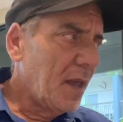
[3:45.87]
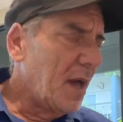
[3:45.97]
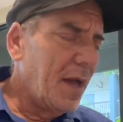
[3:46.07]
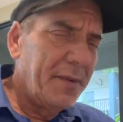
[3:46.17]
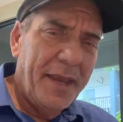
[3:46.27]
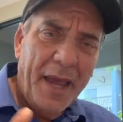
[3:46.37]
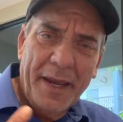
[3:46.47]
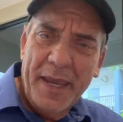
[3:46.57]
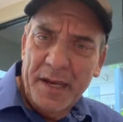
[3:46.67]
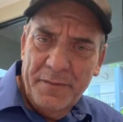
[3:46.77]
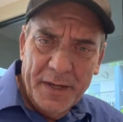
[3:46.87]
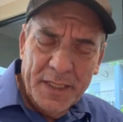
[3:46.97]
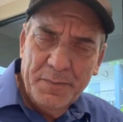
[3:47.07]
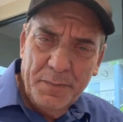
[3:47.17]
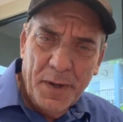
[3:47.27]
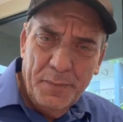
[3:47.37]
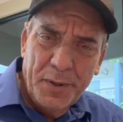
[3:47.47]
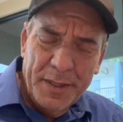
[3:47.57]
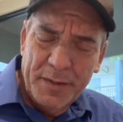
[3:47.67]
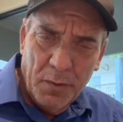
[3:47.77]
I can't even
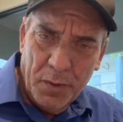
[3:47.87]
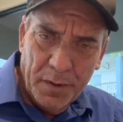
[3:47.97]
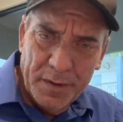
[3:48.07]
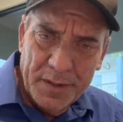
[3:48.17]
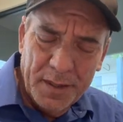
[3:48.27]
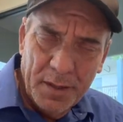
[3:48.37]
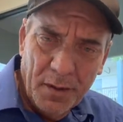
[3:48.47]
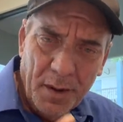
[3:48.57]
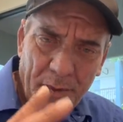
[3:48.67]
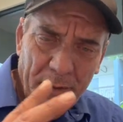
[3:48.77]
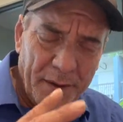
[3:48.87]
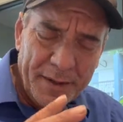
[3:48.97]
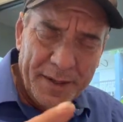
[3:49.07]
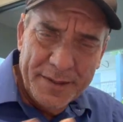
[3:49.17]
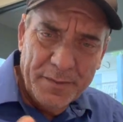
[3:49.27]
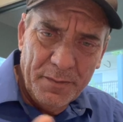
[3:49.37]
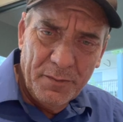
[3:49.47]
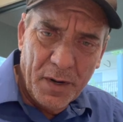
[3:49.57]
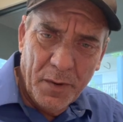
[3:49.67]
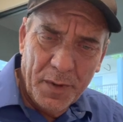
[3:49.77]
put it to words. And it's
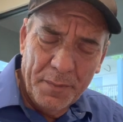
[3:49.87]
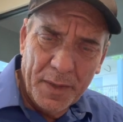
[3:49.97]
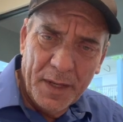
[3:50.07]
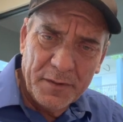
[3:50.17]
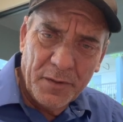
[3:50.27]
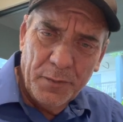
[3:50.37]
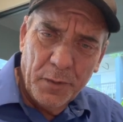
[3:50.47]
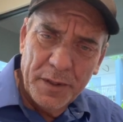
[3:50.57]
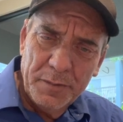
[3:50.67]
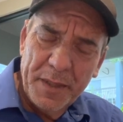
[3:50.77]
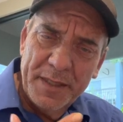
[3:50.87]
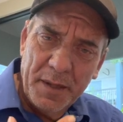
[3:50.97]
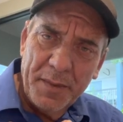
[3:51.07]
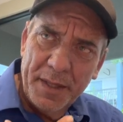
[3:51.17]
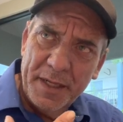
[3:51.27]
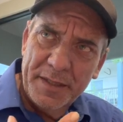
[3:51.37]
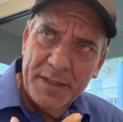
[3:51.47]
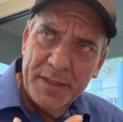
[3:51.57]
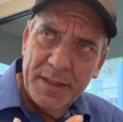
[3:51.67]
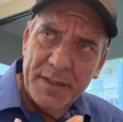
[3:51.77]
rare when I'm lost for words. But it's something that
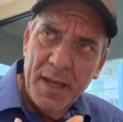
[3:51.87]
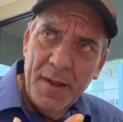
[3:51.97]
just is.